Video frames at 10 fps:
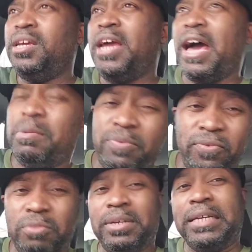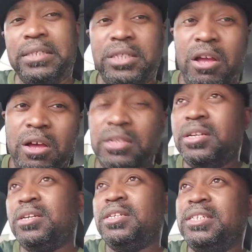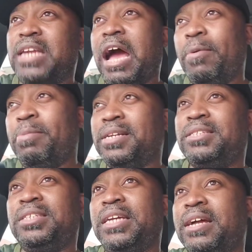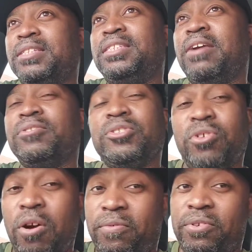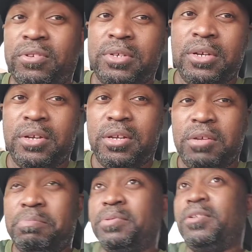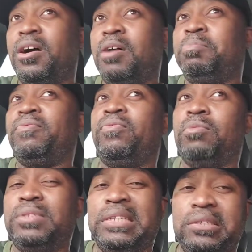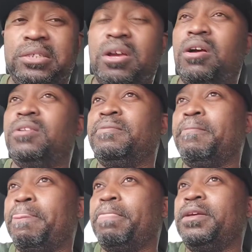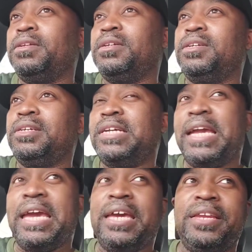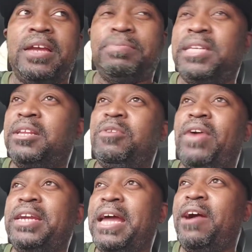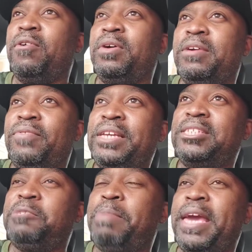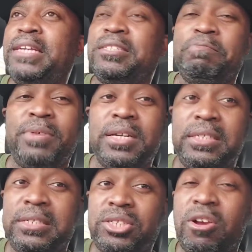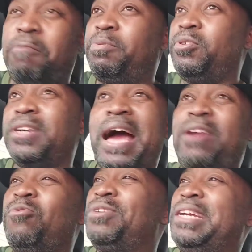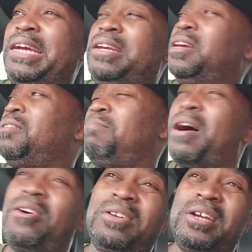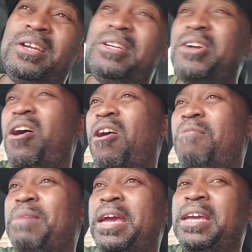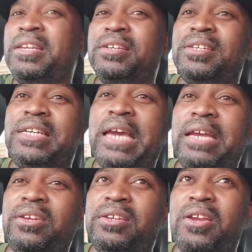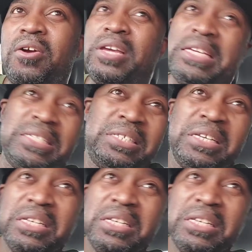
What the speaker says: how they performed against Shawn. And now we're about to see how Terence Crawford performs against Shawn. And I'm telling you right now, if he spanks and punishes Shawn Porter, I don't want to hear nothing about, oh man, he ain't, he's